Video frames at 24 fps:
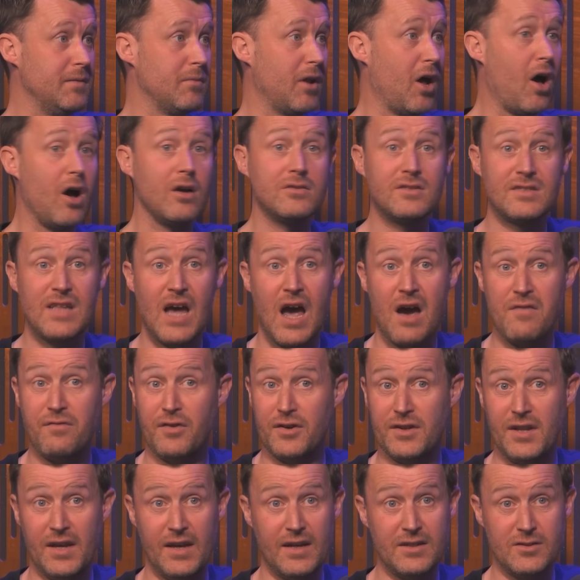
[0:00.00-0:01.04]
Longstaff, I
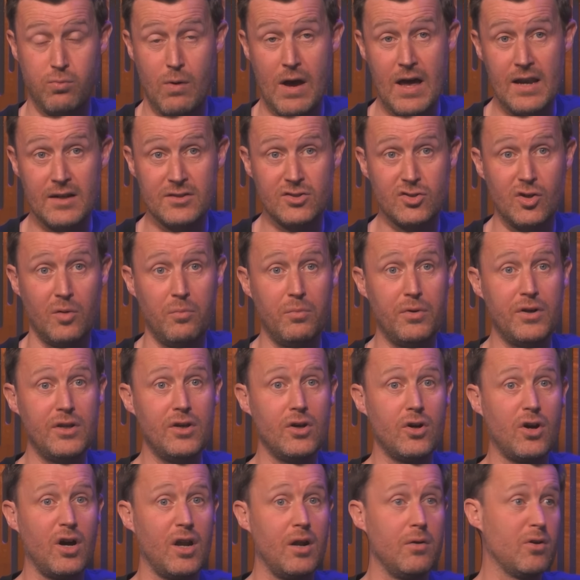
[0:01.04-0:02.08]
think, as well as somebody you
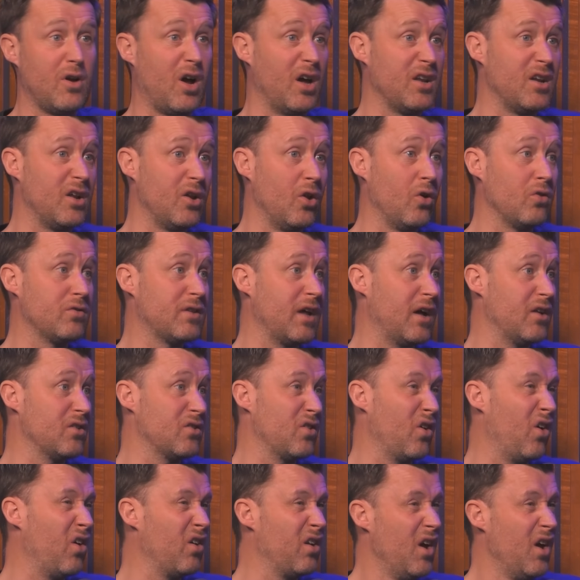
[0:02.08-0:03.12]
kind of looked at and thought